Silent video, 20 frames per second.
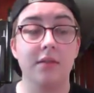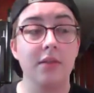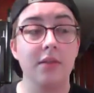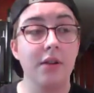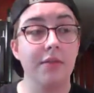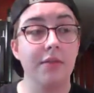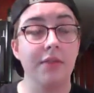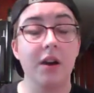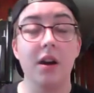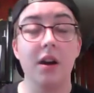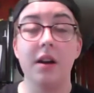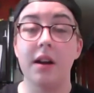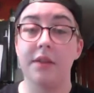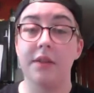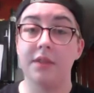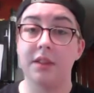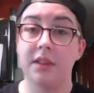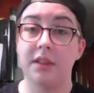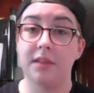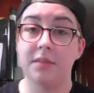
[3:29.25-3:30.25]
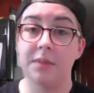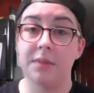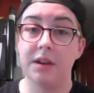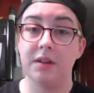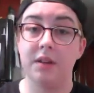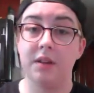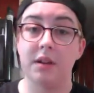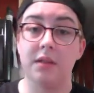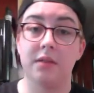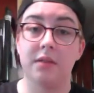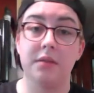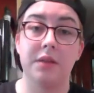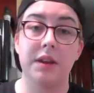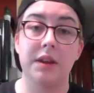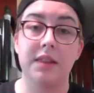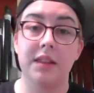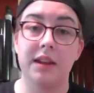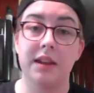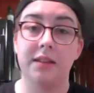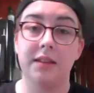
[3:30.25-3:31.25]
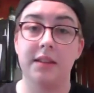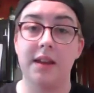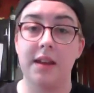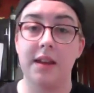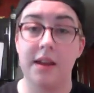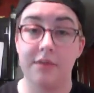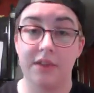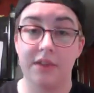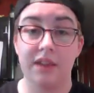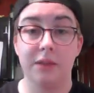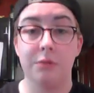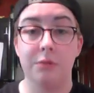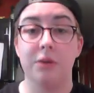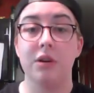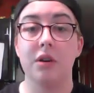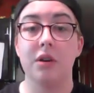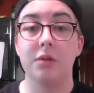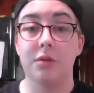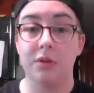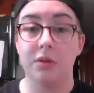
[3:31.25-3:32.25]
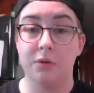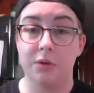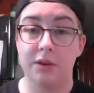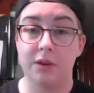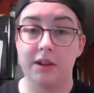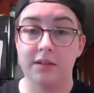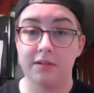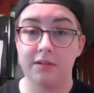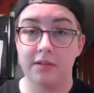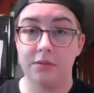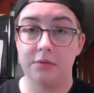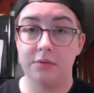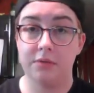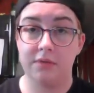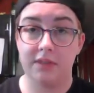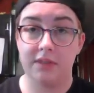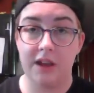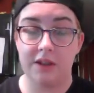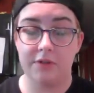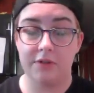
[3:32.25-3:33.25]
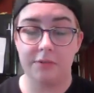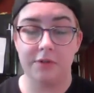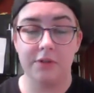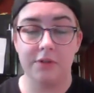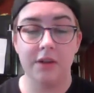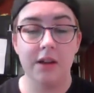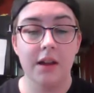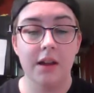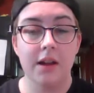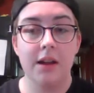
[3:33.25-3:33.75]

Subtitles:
So far, everything's been good, so I think that everything will go according to schedule.